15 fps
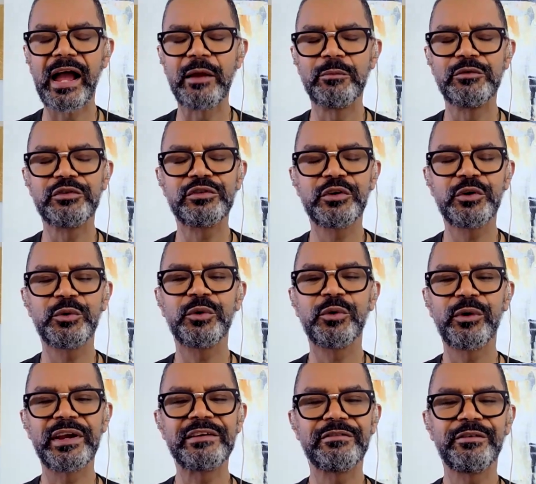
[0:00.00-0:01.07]
I'm so
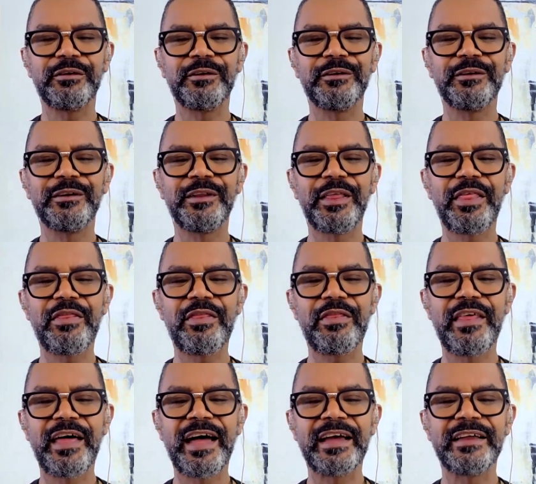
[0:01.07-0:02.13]
grateful
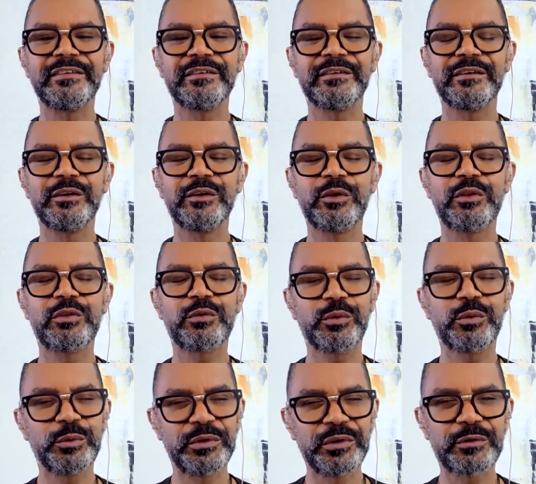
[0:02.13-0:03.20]
that
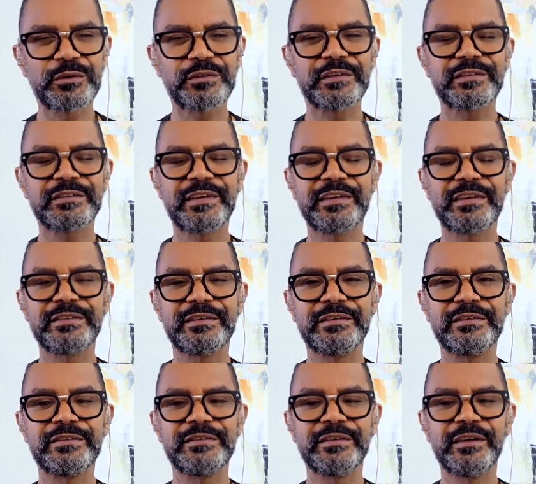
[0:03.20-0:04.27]
through your
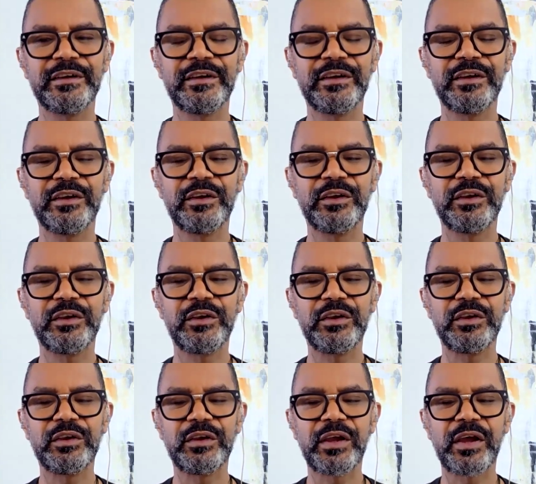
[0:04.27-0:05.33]
successes,
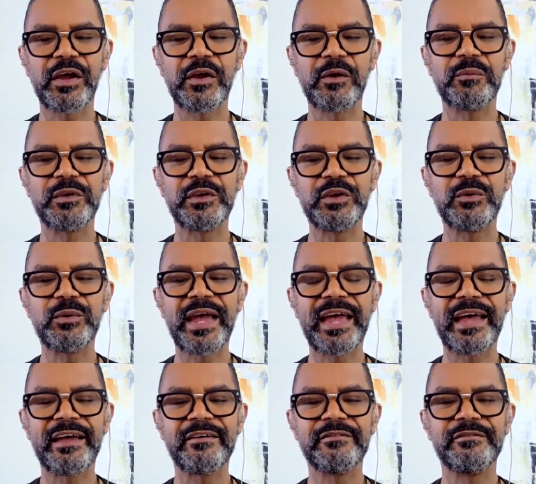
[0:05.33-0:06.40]
you
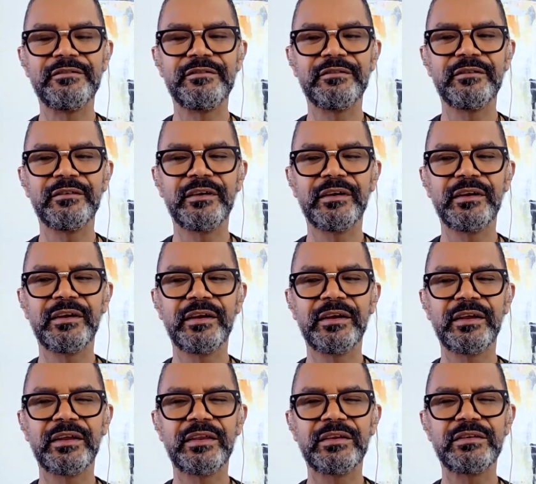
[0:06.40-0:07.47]
have
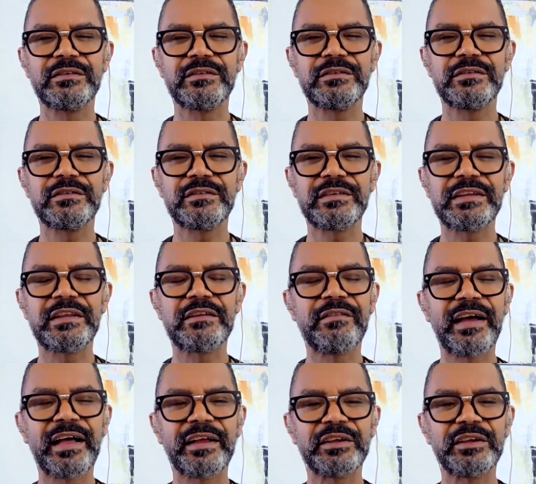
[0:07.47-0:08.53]
seen the
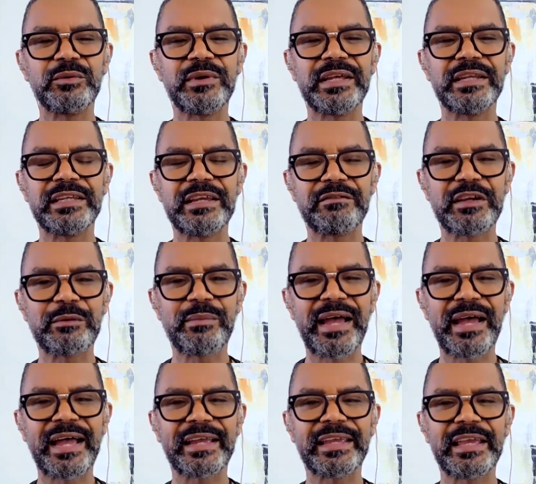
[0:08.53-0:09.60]
value in giving
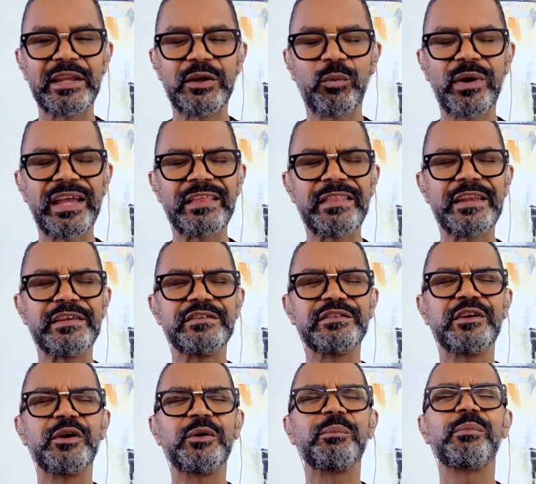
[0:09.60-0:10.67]
back in a way that
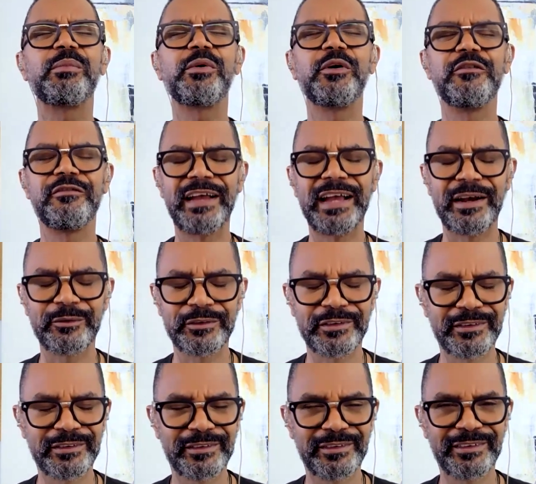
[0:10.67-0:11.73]
is
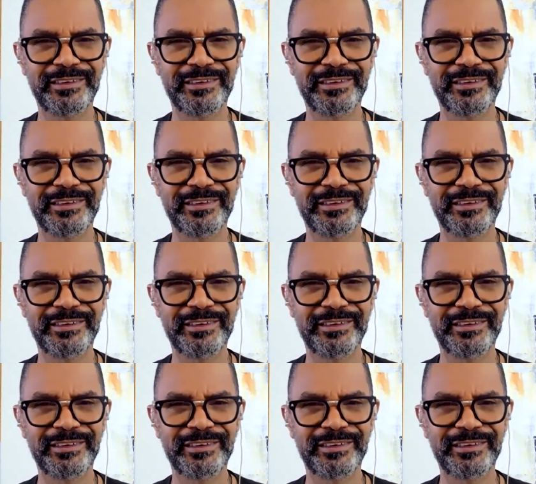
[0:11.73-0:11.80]
profound.